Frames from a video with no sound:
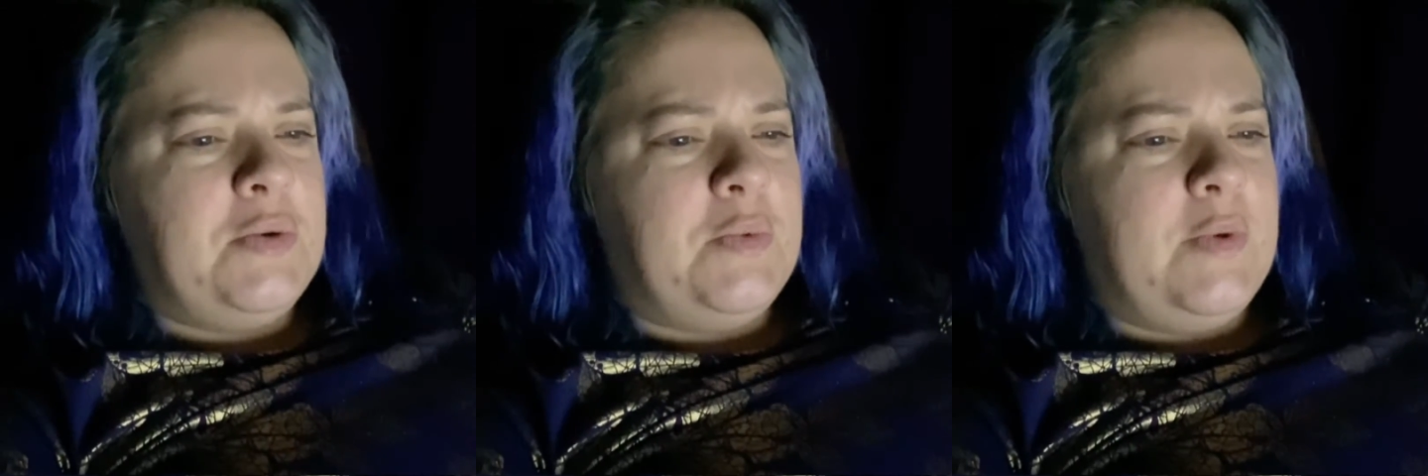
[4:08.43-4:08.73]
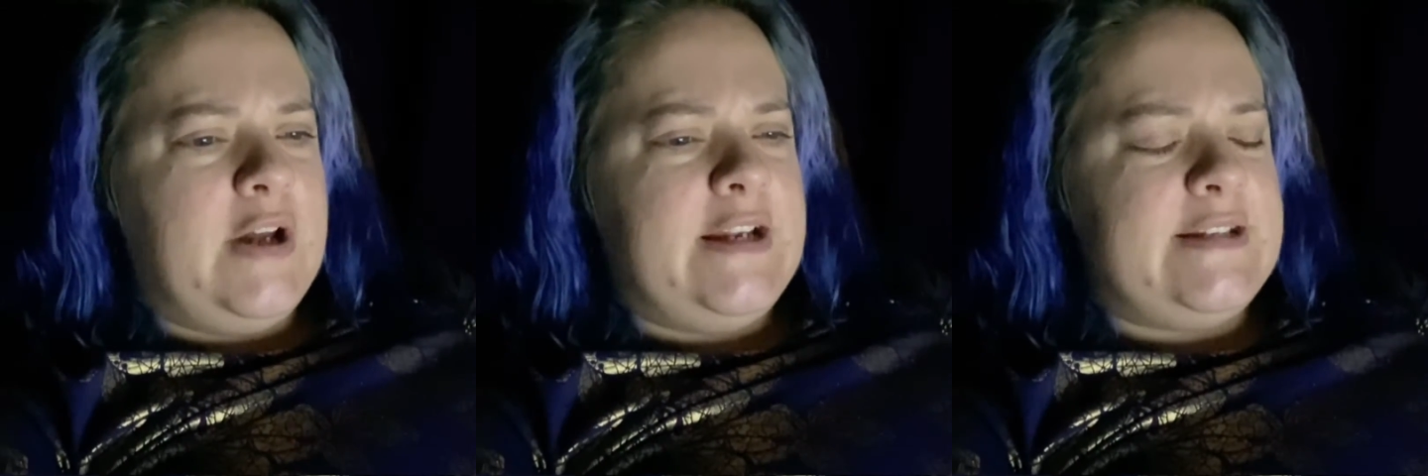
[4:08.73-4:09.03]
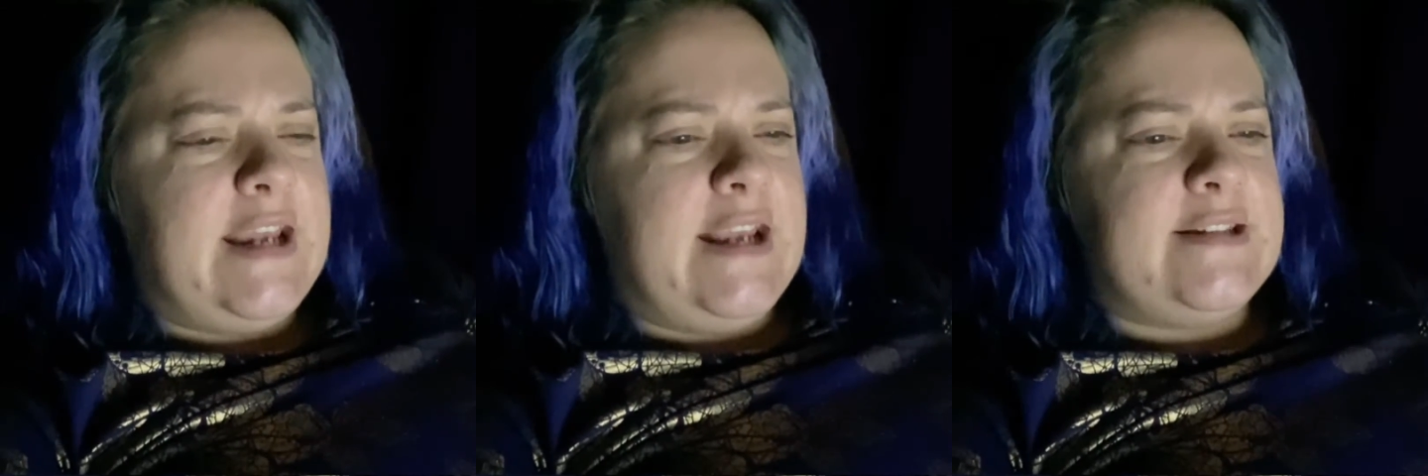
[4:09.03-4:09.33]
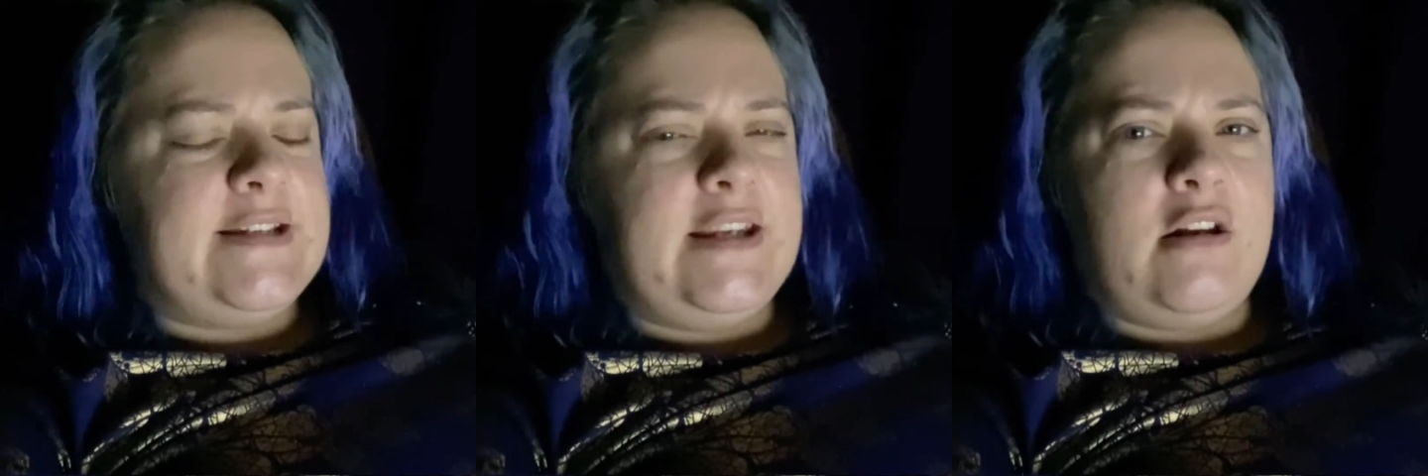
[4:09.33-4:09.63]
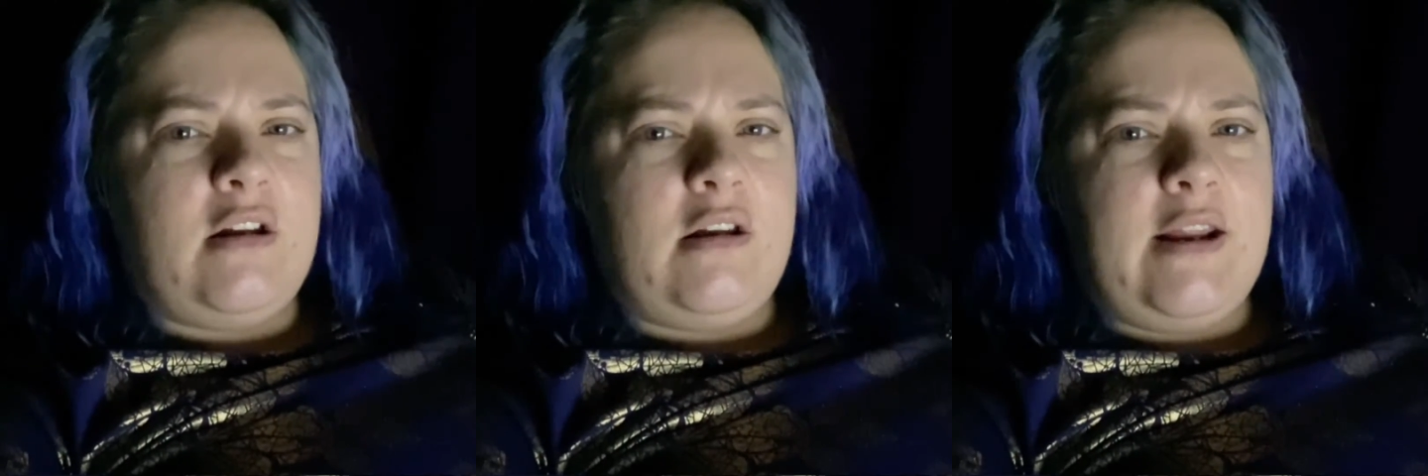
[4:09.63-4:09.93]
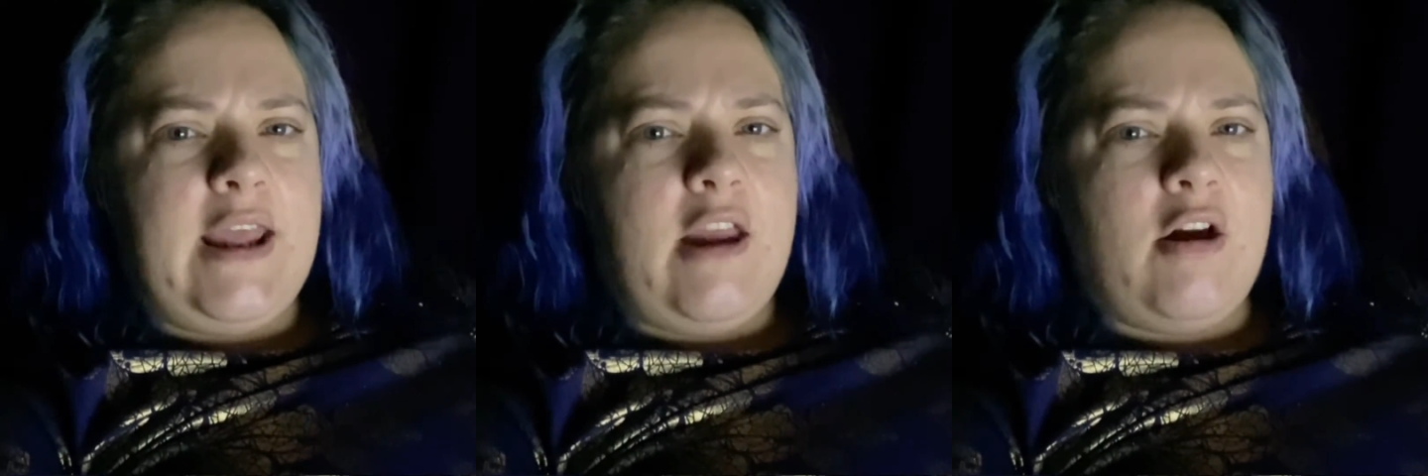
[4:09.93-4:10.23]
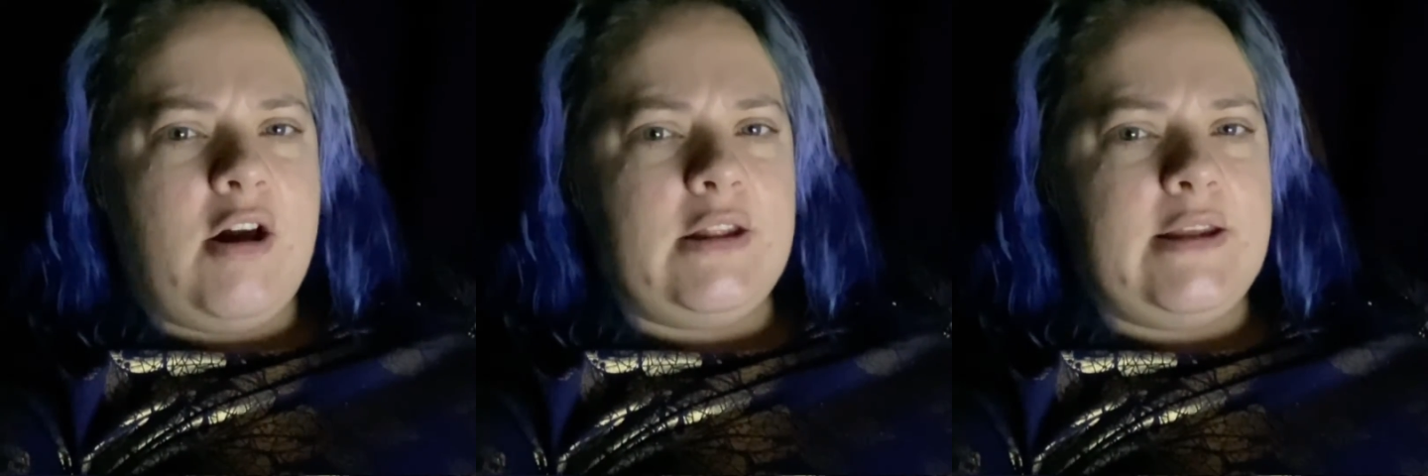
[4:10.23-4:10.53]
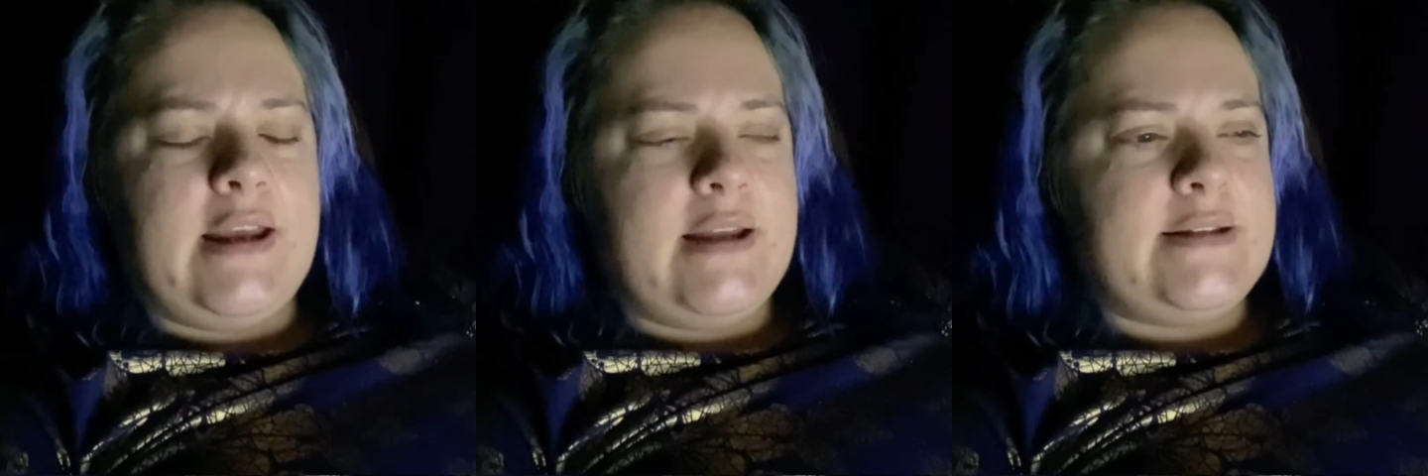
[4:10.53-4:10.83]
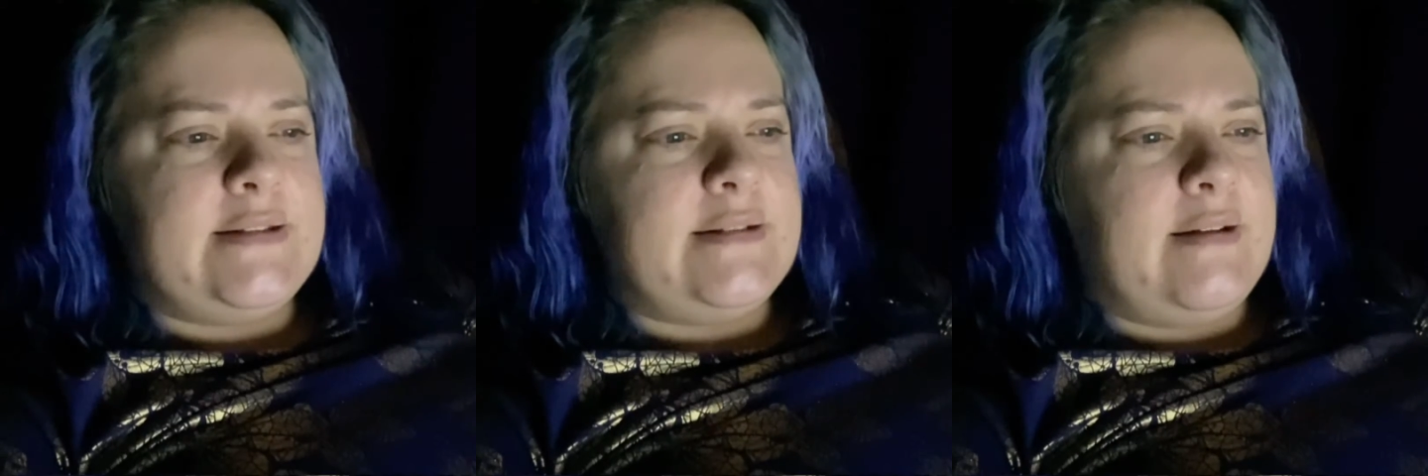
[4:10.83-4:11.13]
what it takes to get on an AR list.